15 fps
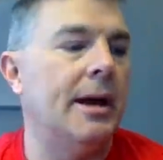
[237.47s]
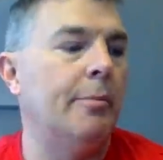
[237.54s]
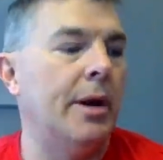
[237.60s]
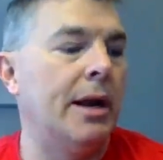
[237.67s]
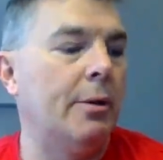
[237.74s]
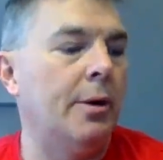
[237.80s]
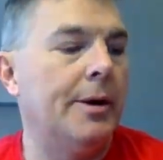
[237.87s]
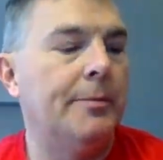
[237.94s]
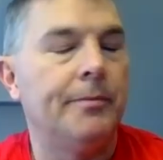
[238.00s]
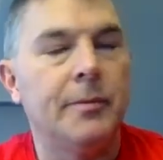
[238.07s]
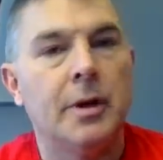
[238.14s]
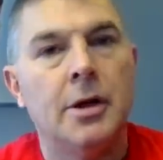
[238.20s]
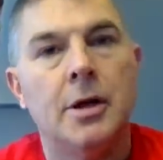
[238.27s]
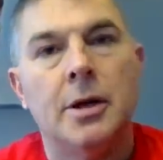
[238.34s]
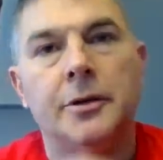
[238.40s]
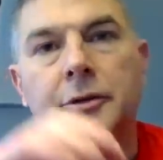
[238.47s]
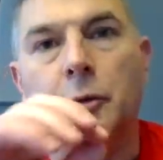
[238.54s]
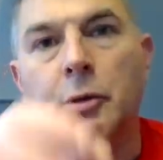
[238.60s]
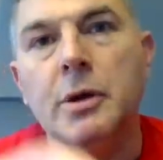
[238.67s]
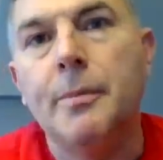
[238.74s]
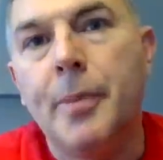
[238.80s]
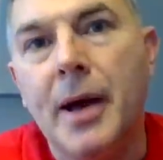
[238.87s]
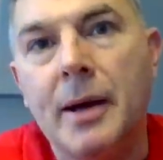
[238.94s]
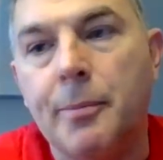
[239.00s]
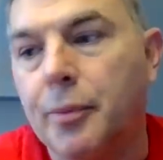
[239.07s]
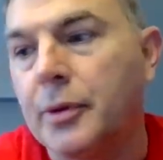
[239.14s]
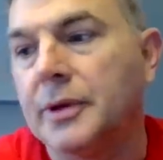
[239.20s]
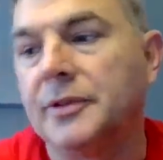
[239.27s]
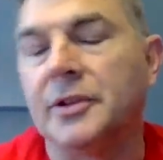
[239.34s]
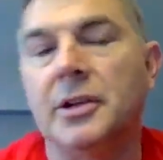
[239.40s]
But anyway, so we pay
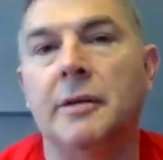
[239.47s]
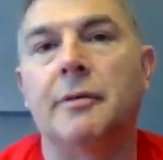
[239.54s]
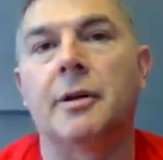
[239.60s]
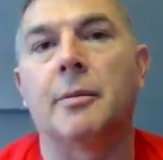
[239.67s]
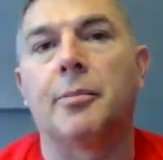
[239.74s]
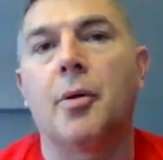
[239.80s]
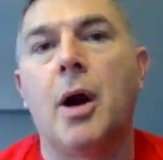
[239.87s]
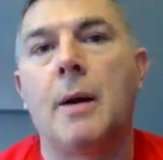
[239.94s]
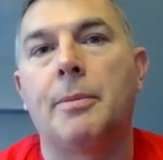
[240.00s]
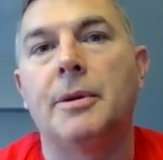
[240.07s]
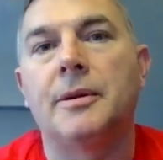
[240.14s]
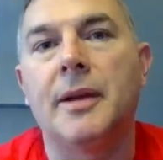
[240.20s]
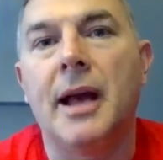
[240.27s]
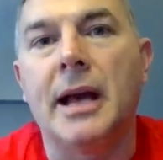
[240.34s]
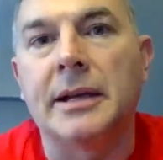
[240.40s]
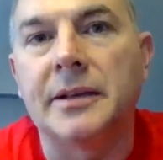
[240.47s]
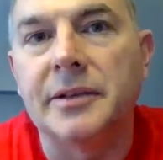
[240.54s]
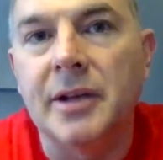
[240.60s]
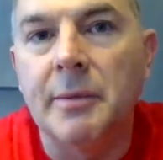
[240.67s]
pretty significant property taxes.